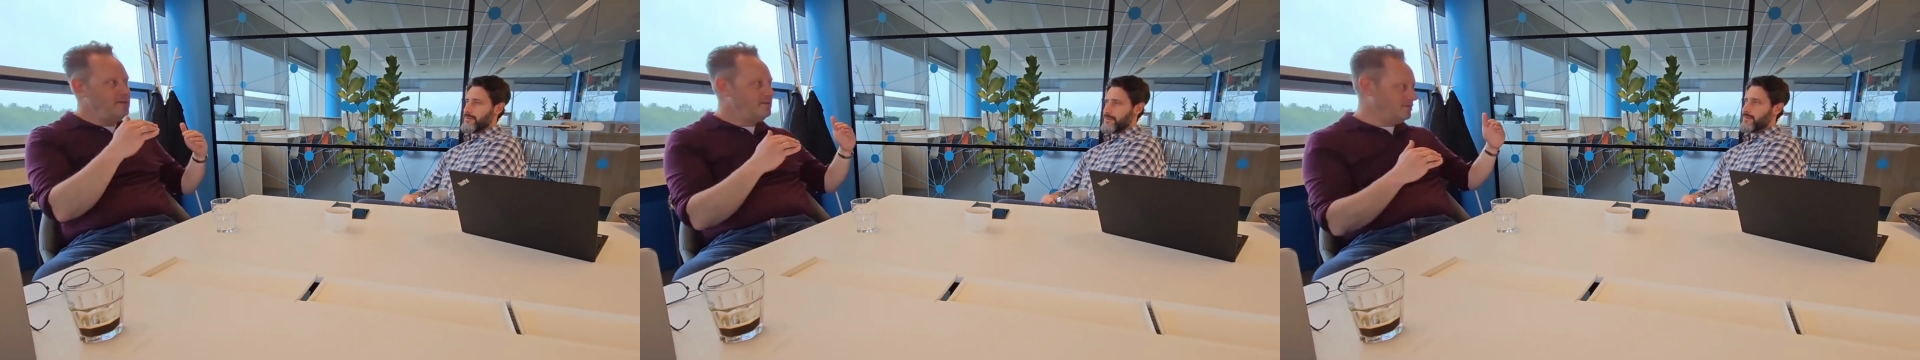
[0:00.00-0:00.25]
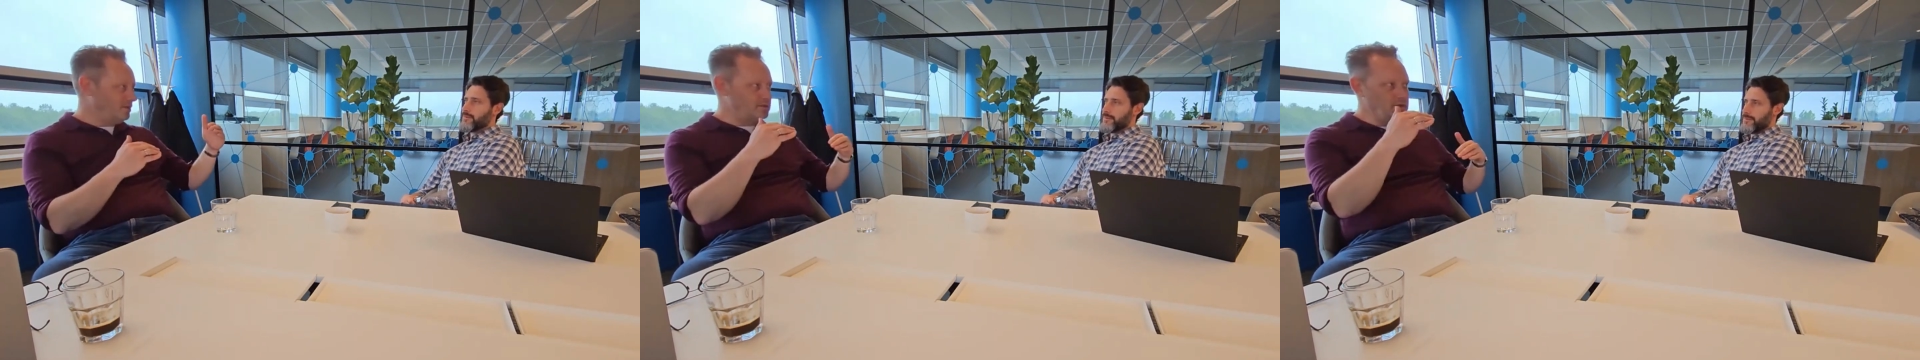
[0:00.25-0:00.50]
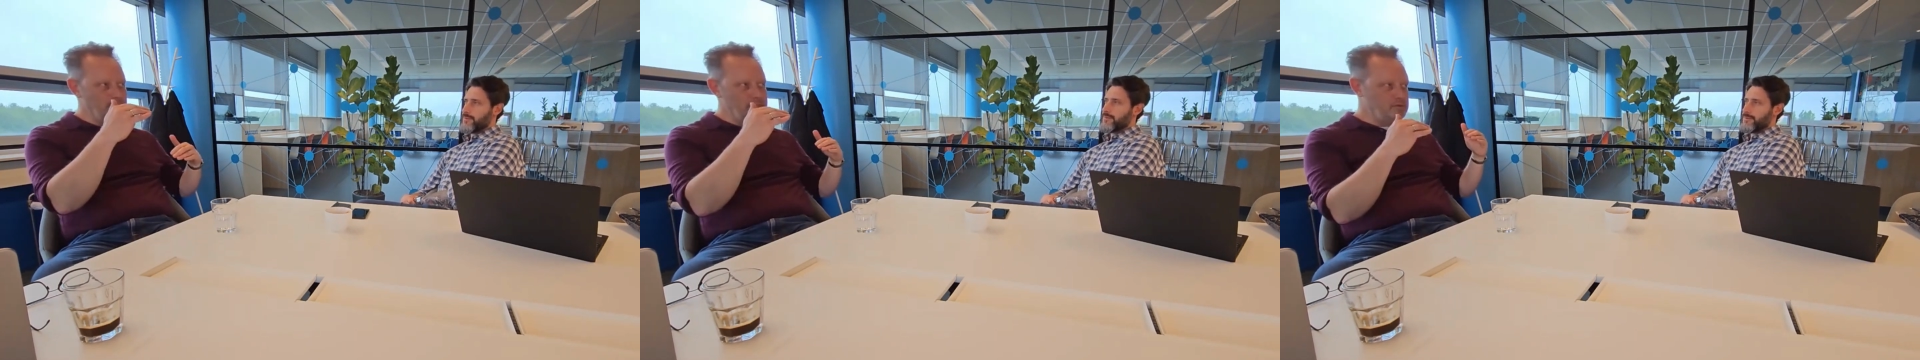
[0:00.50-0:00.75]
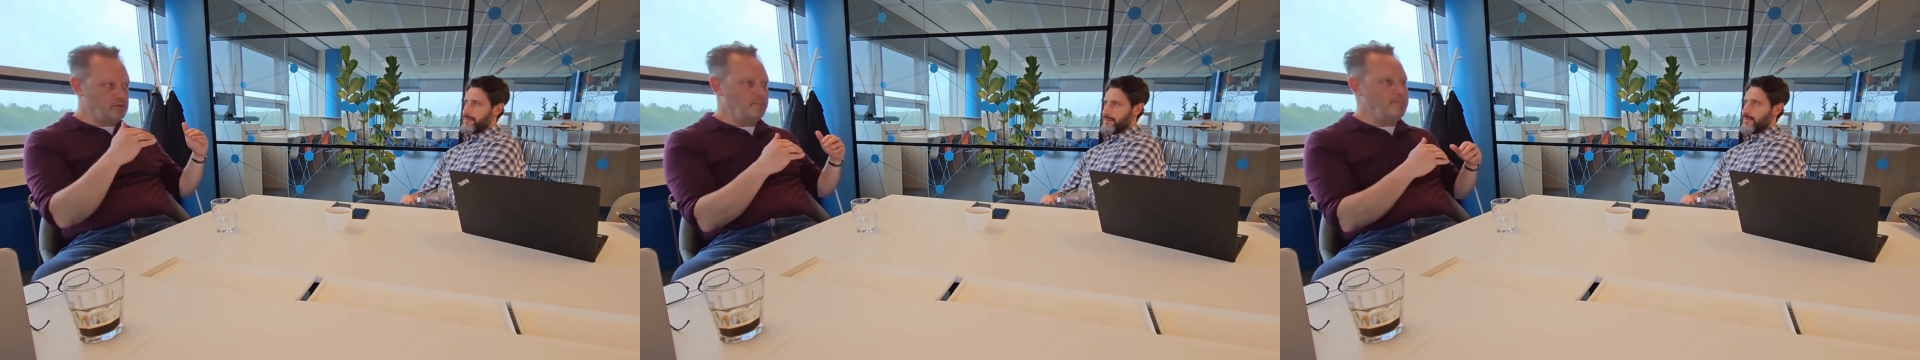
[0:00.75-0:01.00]
There's
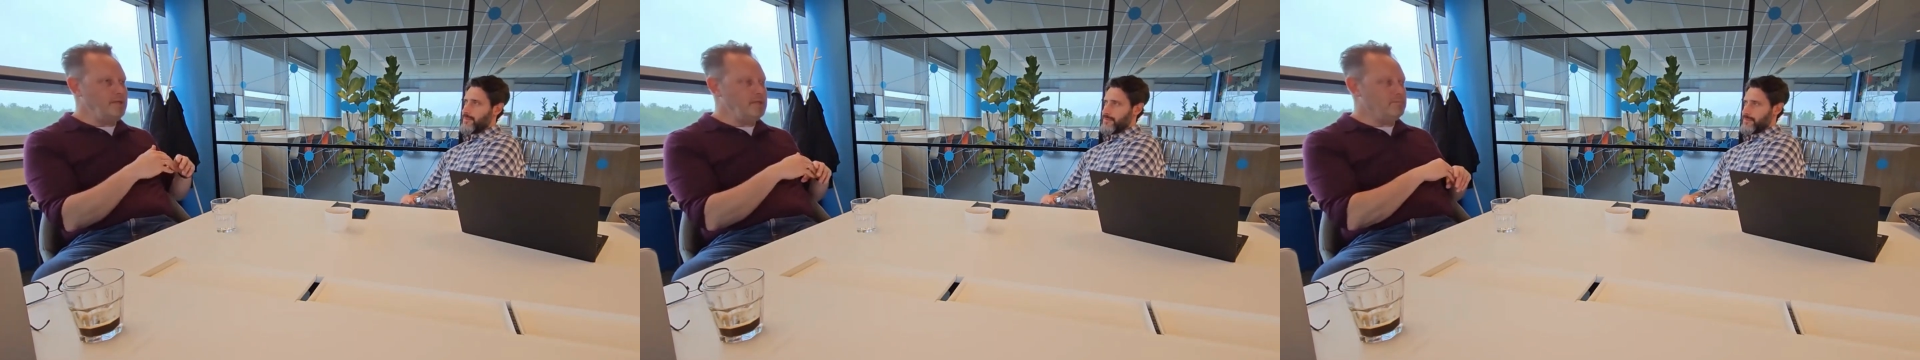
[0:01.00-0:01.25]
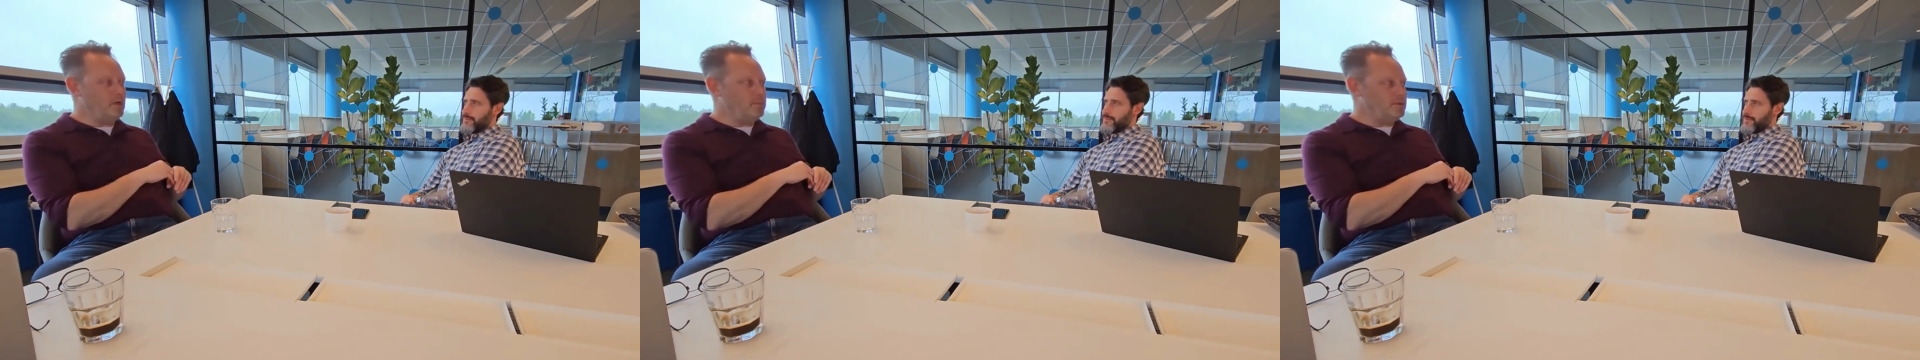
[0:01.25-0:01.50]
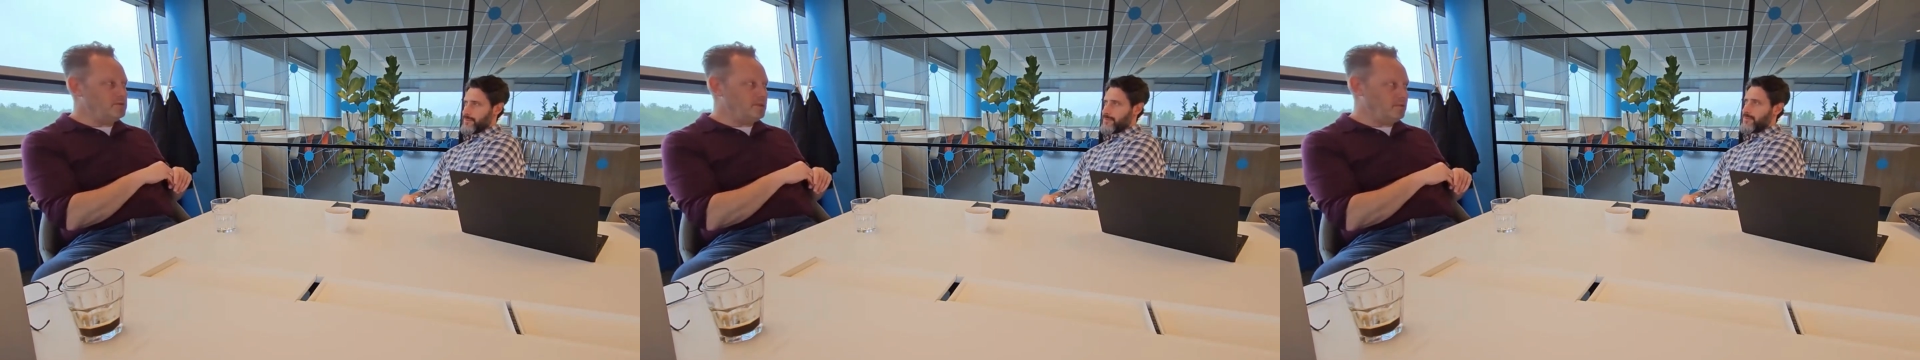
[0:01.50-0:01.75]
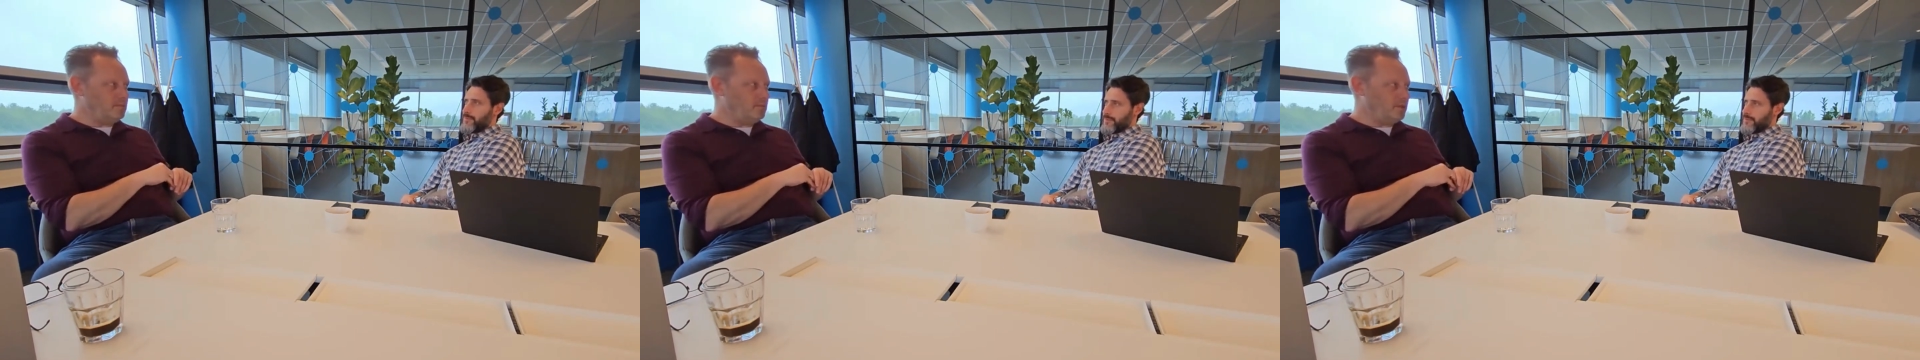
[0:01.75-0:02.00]
some peak moments
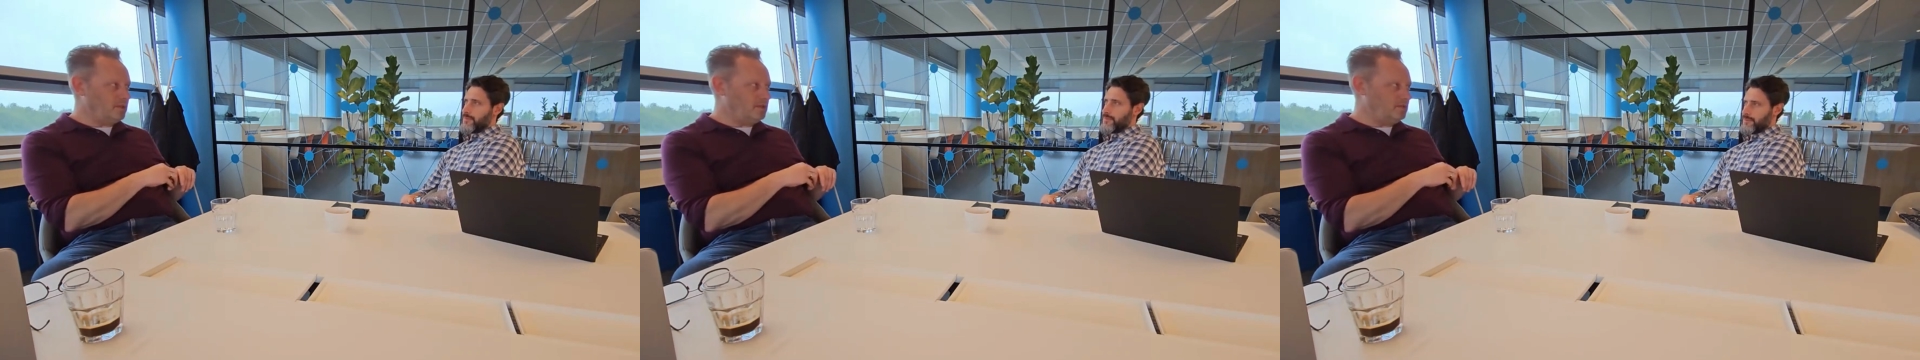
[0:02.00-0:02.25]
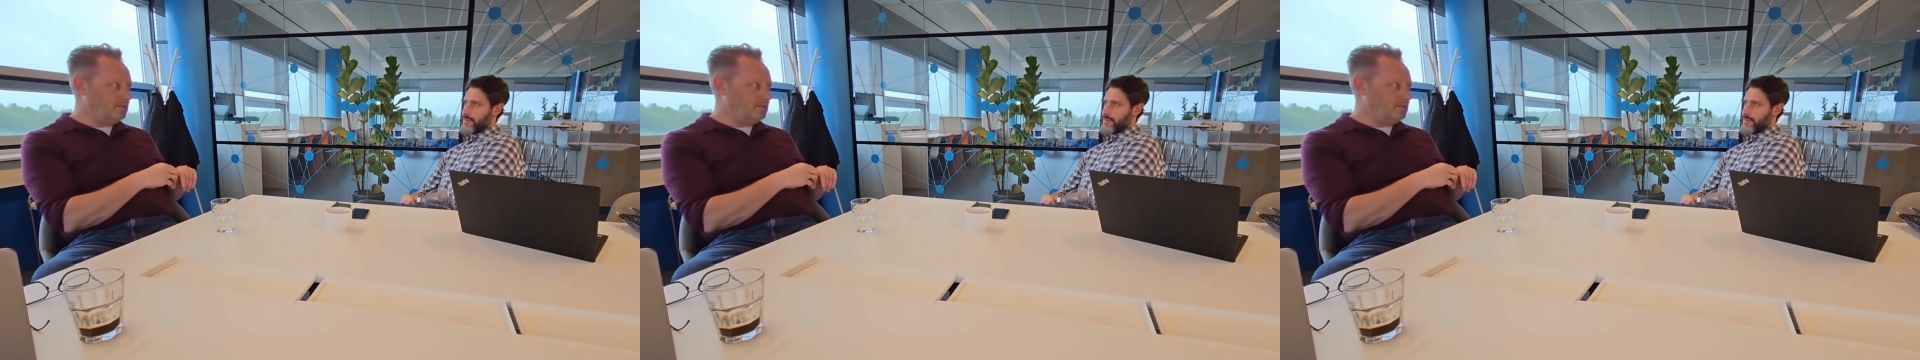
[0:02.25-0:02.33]
there where